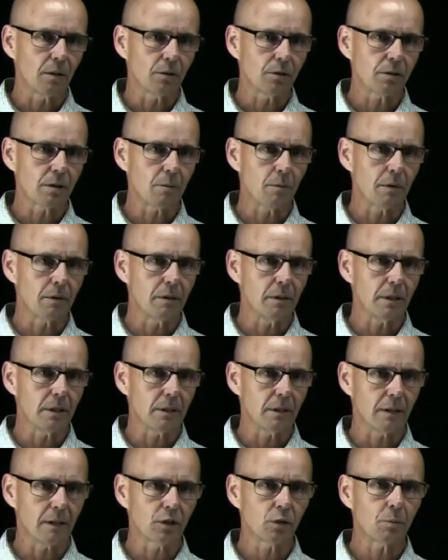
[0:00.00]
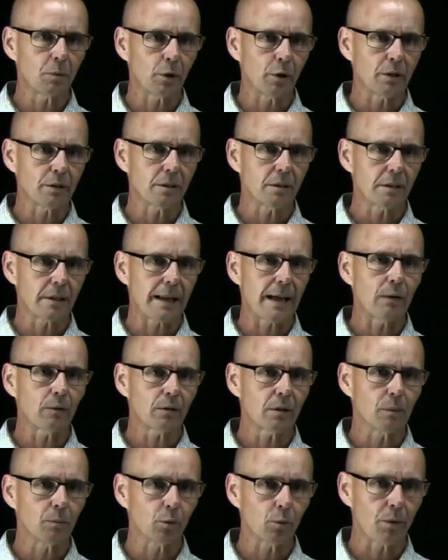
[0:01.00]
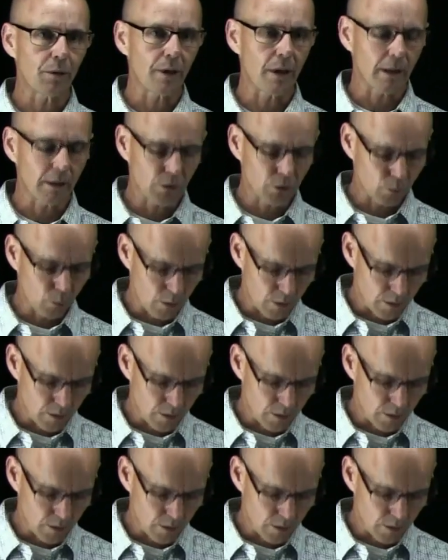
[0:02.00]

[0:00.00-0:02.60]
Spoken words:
some of the experiences and outcomes with that as